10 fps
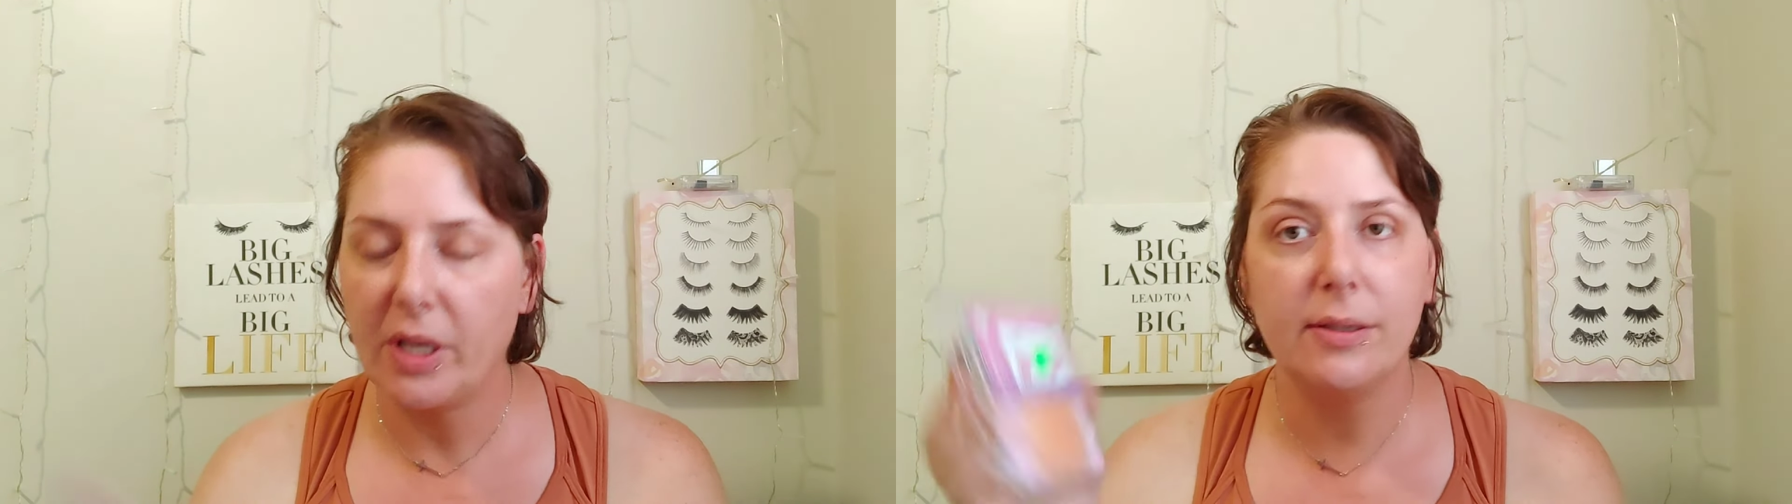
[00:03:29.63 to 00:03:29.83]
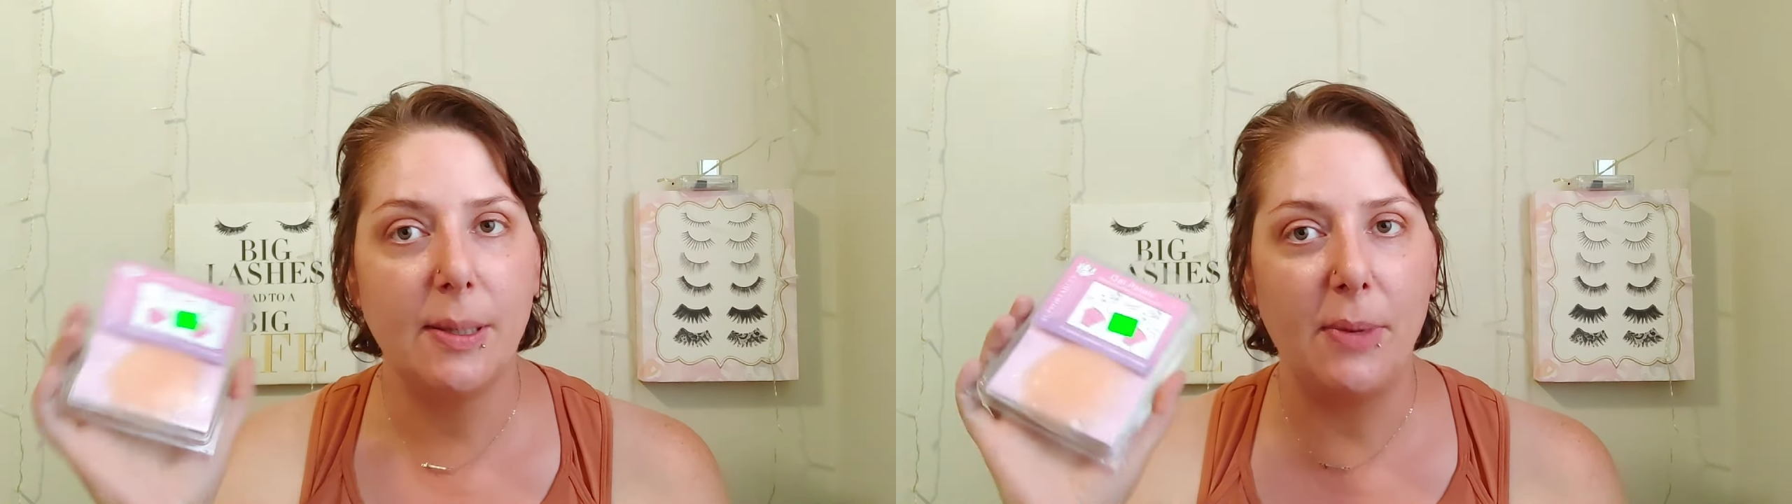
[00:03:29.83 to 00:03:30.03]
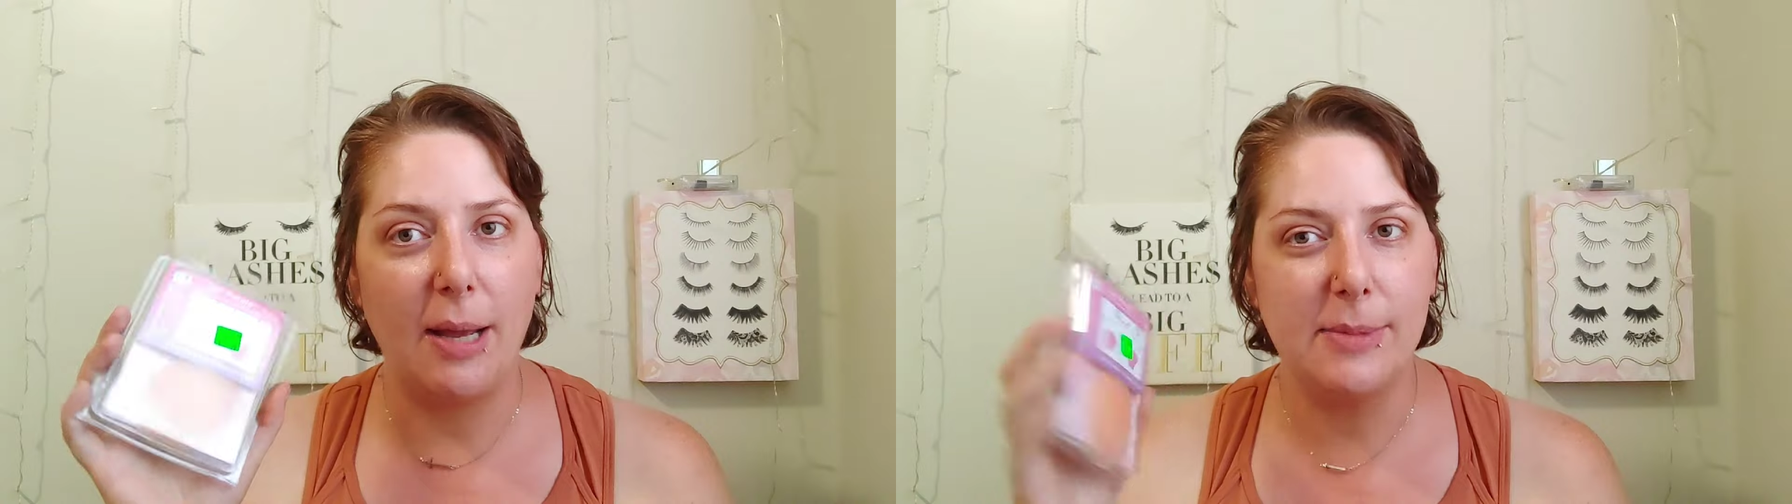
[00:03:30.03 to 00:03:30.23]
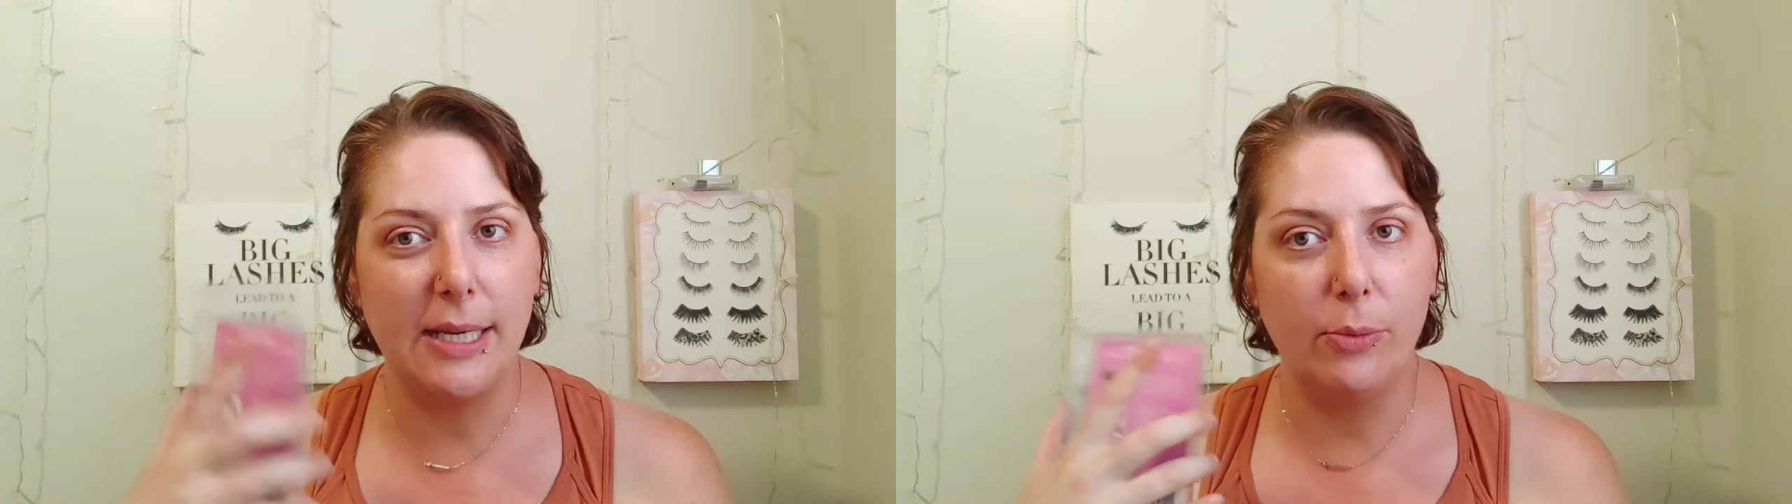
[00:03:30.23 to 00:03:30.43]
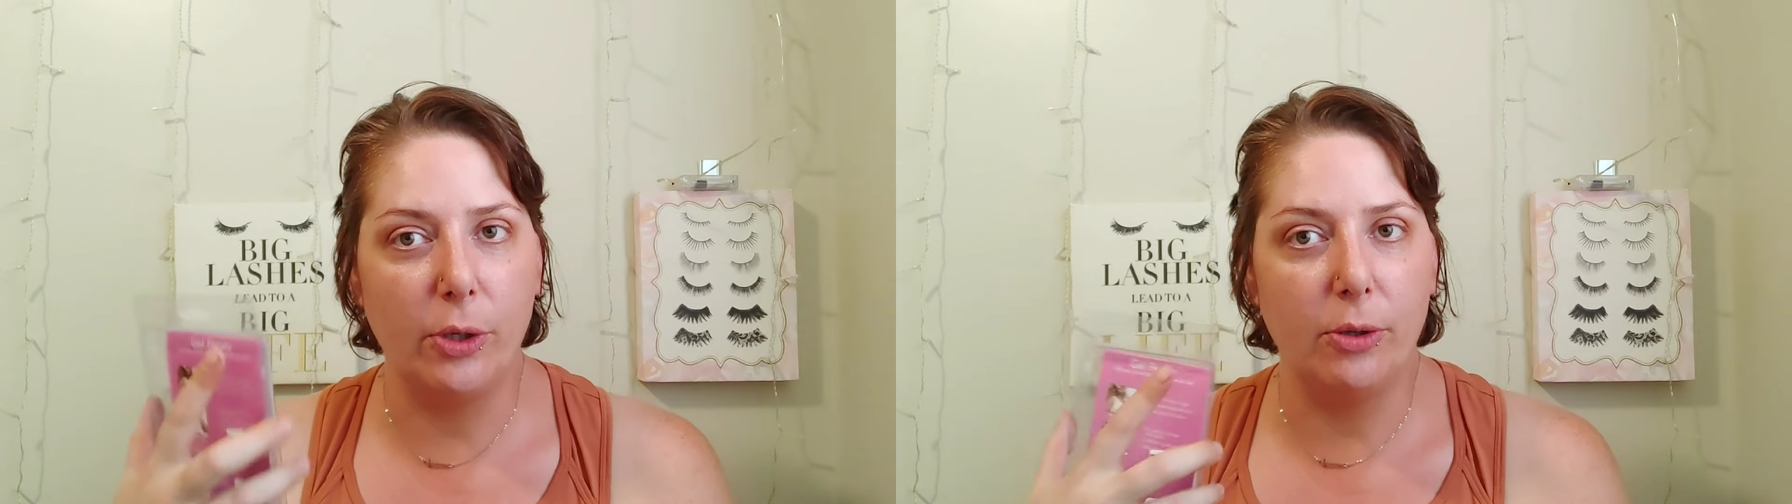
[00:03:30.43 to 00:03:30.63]
sometimes
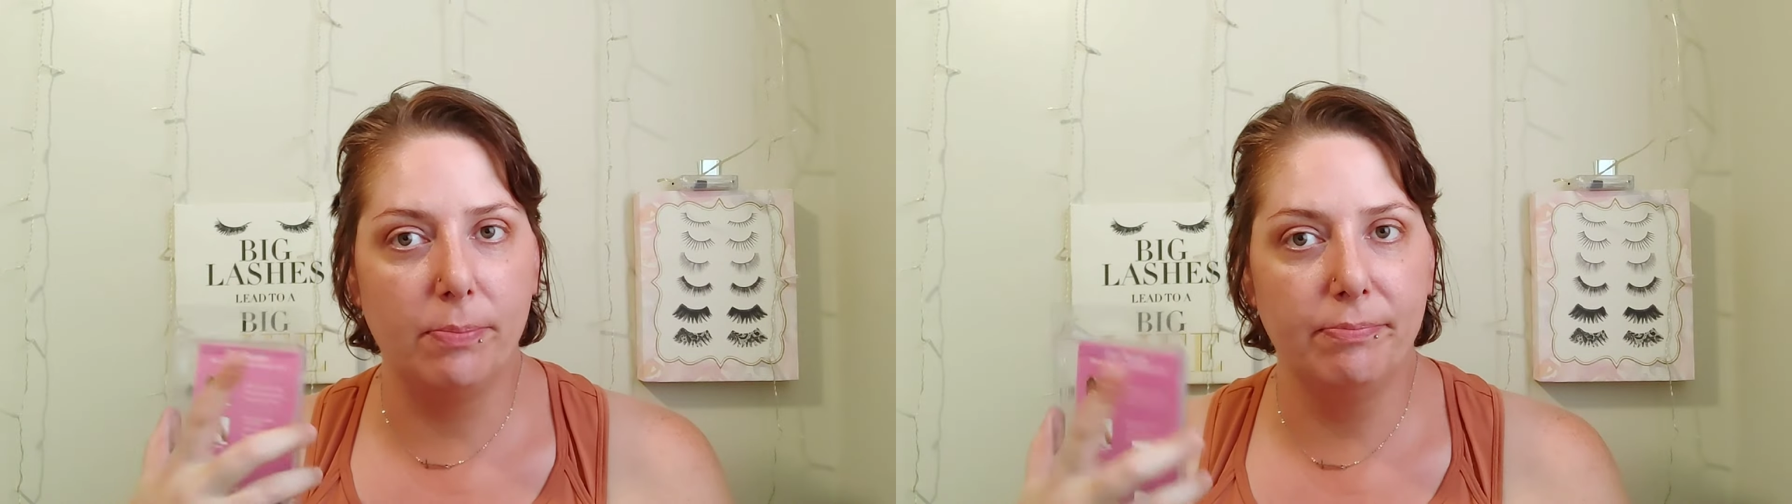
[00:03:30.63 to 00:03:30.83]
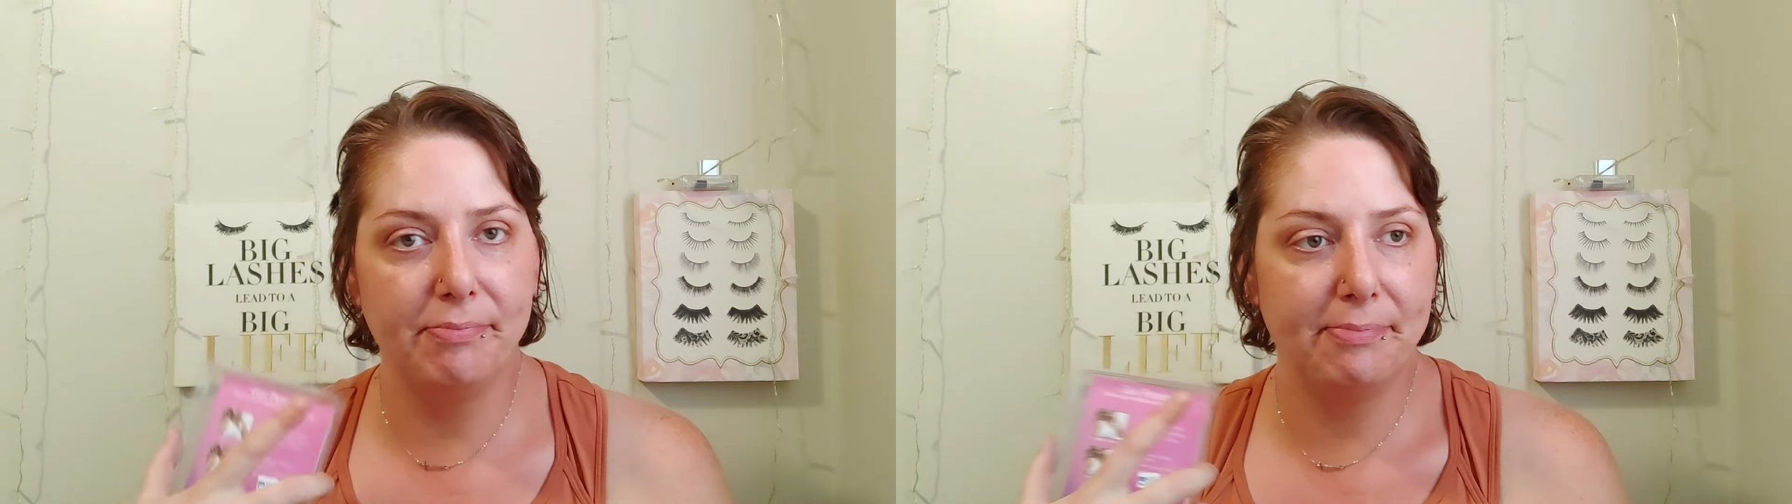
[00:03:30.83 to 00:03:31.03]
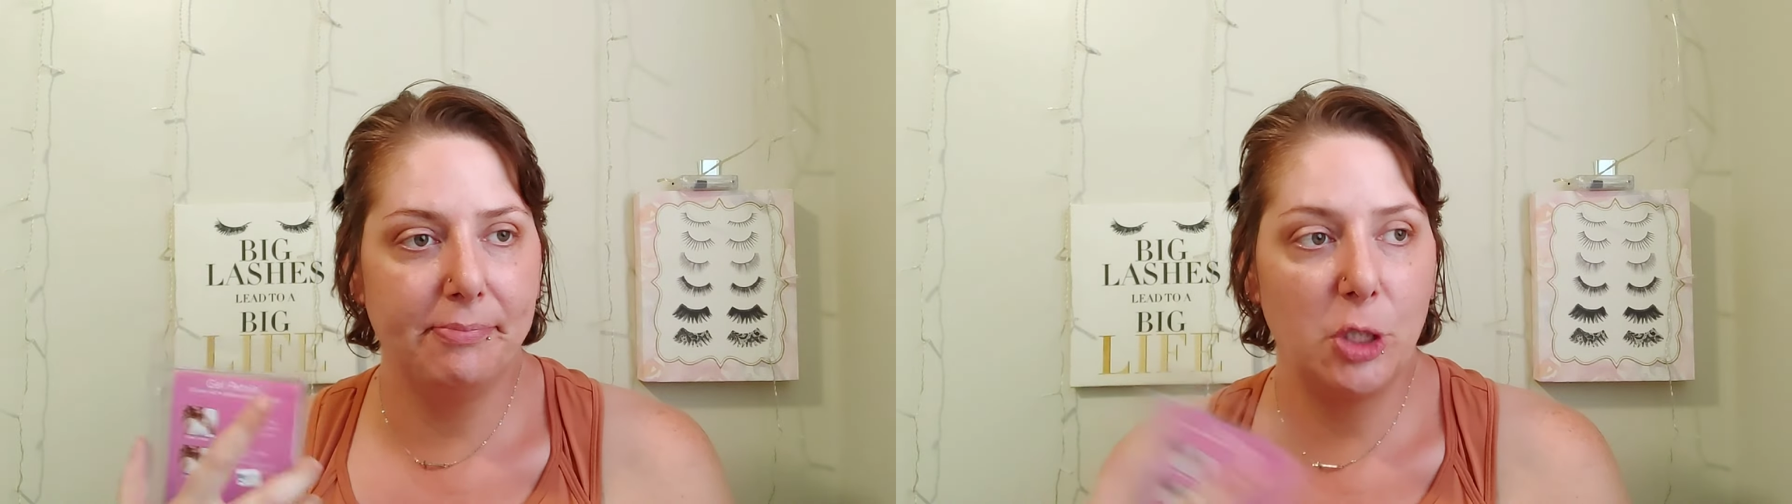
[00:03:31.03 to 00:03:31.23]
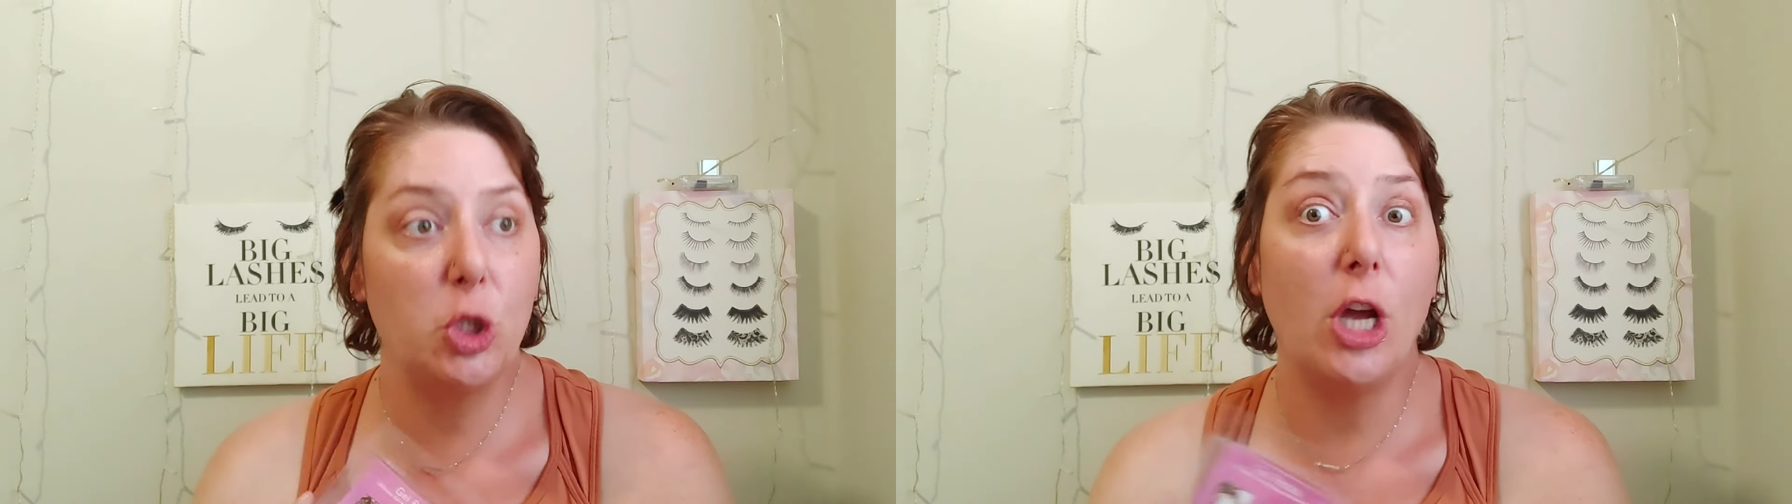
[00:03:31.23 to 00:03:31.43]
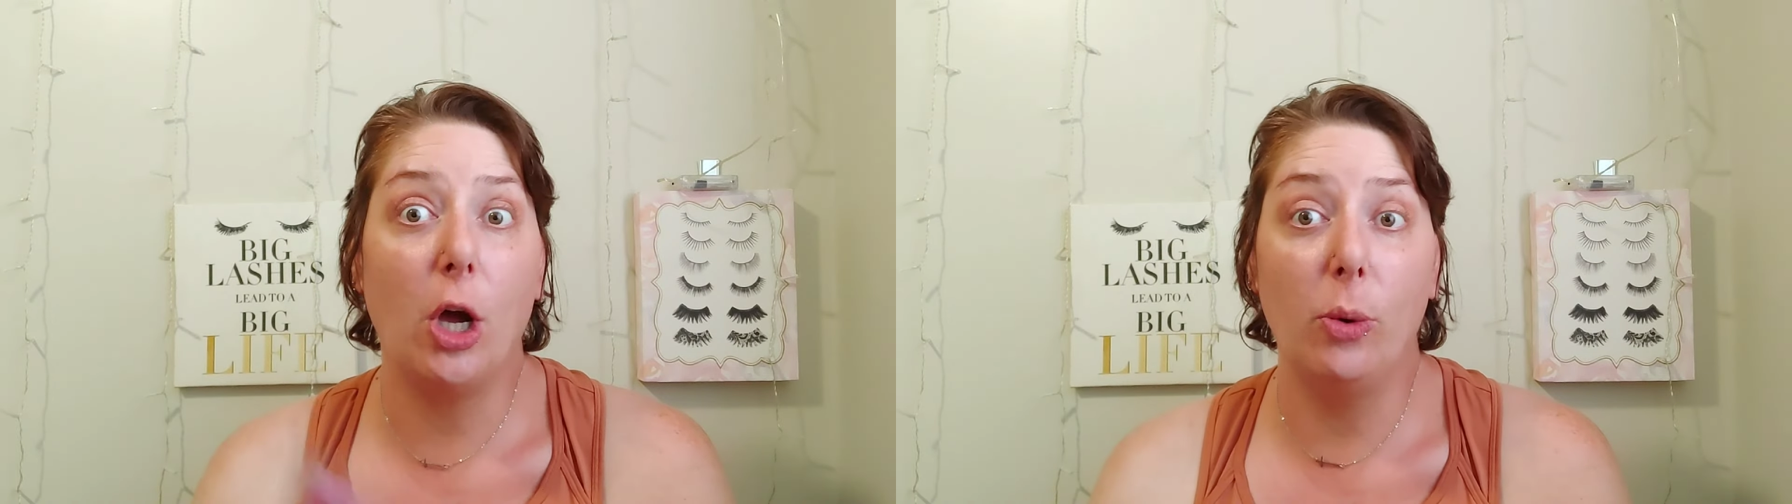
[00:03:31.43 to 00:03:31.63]
it will
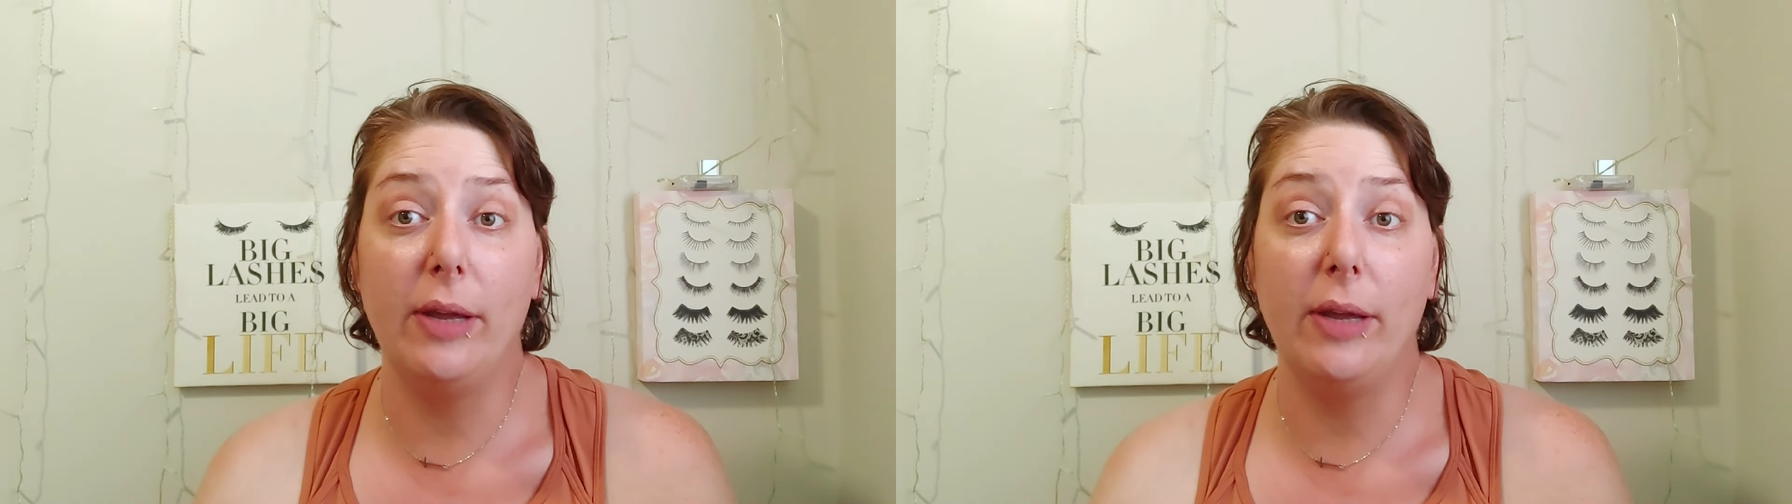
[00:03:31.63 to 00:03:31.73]
show